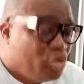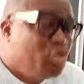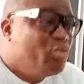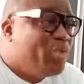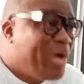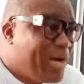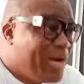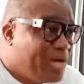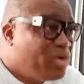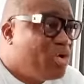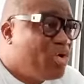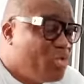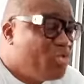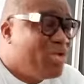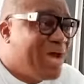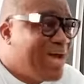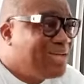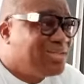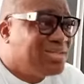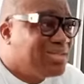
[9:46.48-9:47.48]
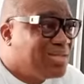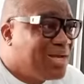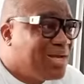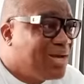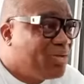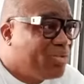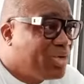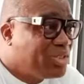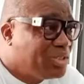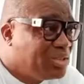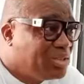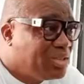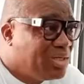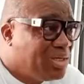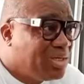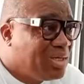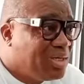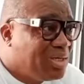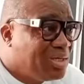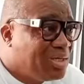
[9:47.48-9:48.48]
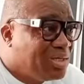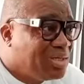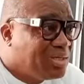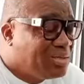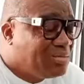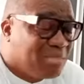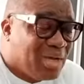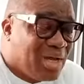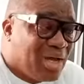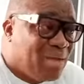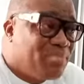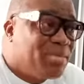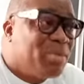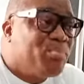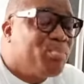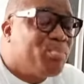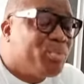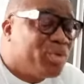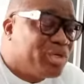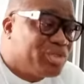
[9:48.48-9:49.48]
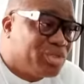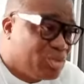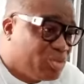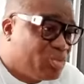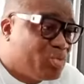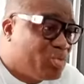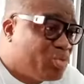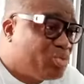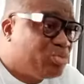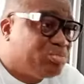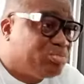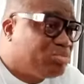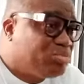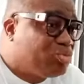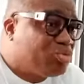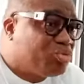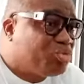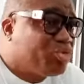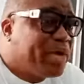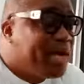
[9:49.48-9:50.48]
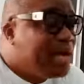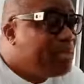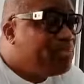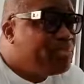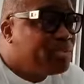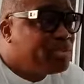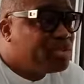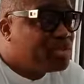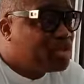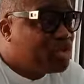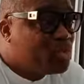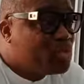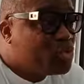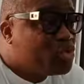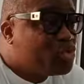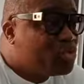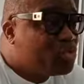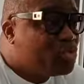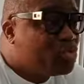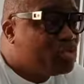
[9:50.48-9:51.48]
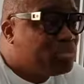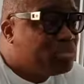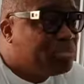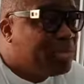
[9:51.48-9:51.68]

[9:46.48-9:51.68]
You really know who you're asking that question? I'm the person who, through the MPC, will sue